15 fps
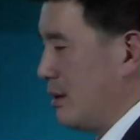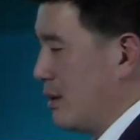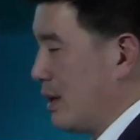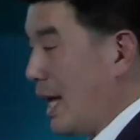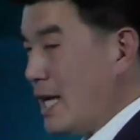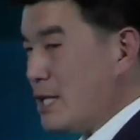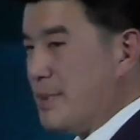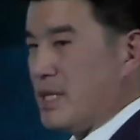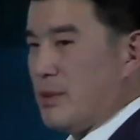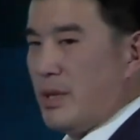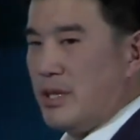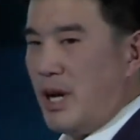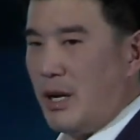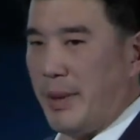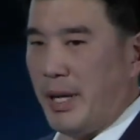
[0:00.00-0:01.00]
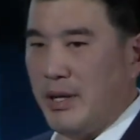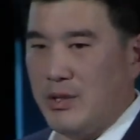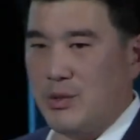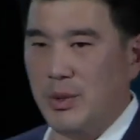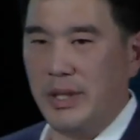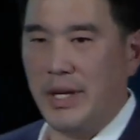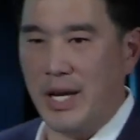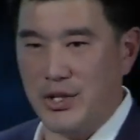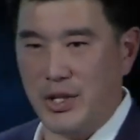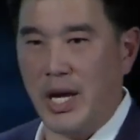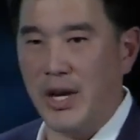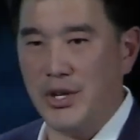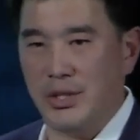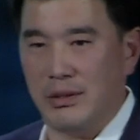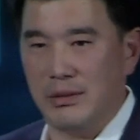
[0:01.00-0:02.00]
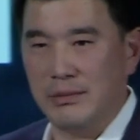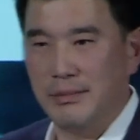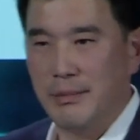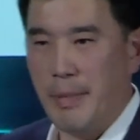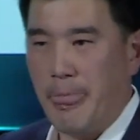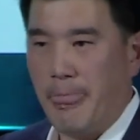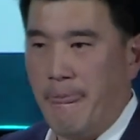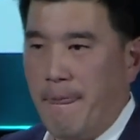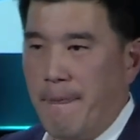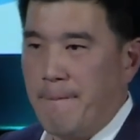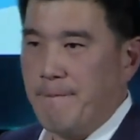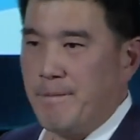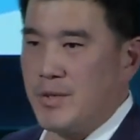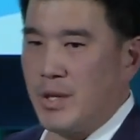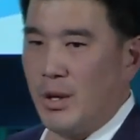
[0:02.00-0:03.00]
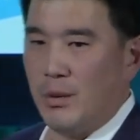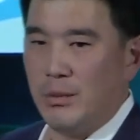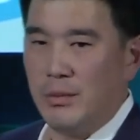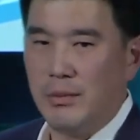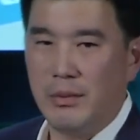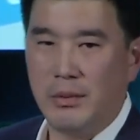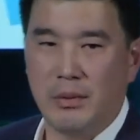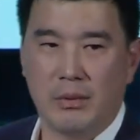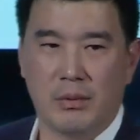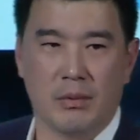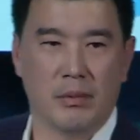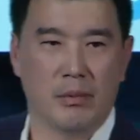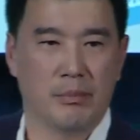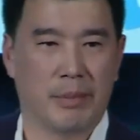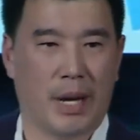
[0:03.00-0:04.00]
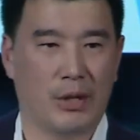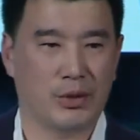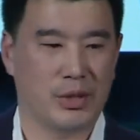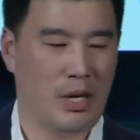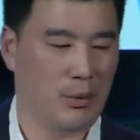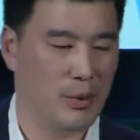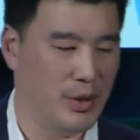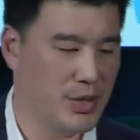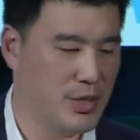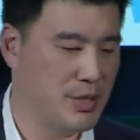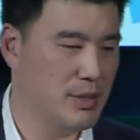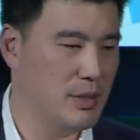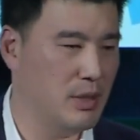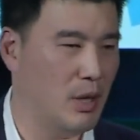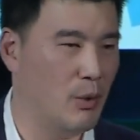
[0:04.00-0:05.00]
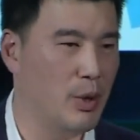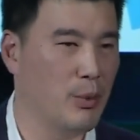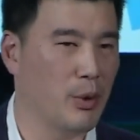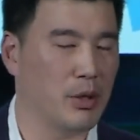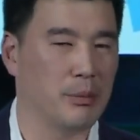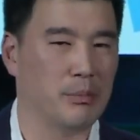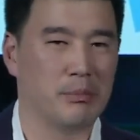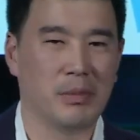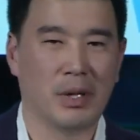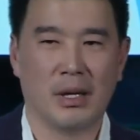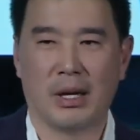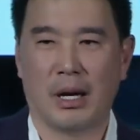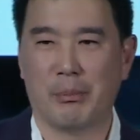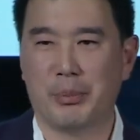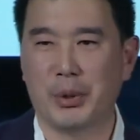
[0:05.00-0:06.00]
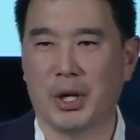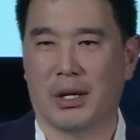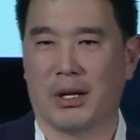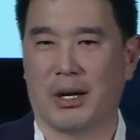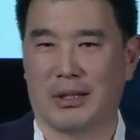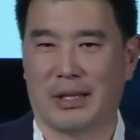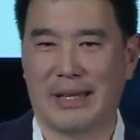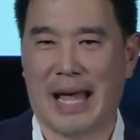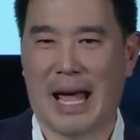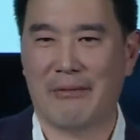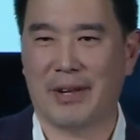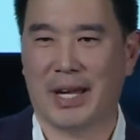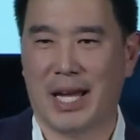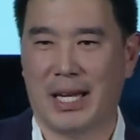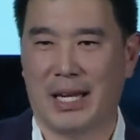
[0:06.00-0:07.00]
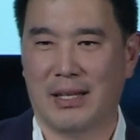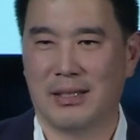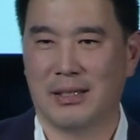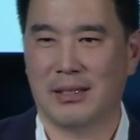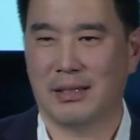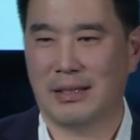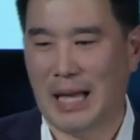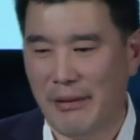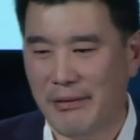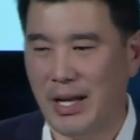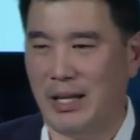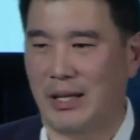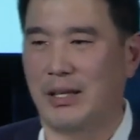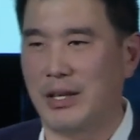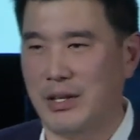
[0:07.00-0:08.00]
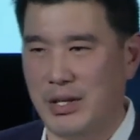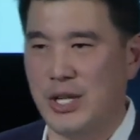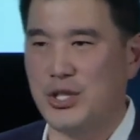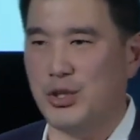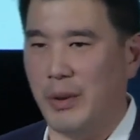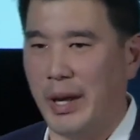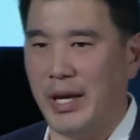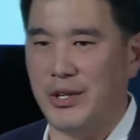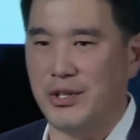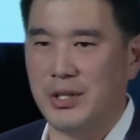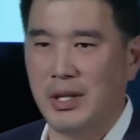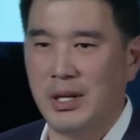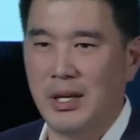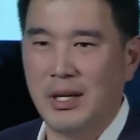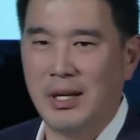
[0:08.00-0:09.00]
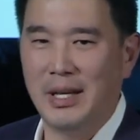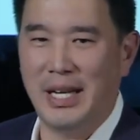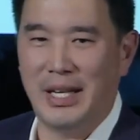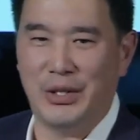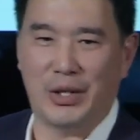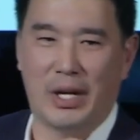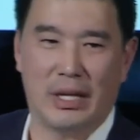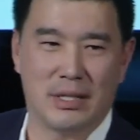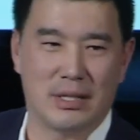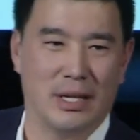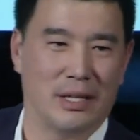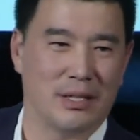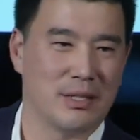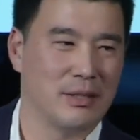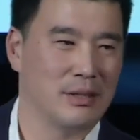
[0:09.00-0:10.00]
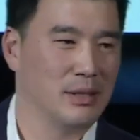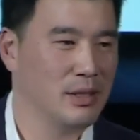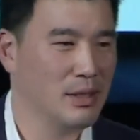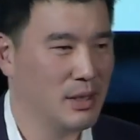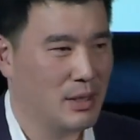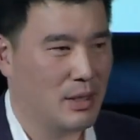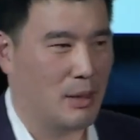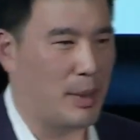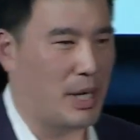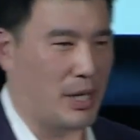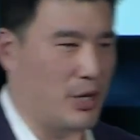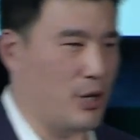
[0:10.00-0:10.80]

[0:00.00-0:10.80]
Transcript: The last piece I want to talk about is really education. So Palo Alto Networks, uh, we wrote a, a book called Navigating, Navigating the Digital Age in the United States about a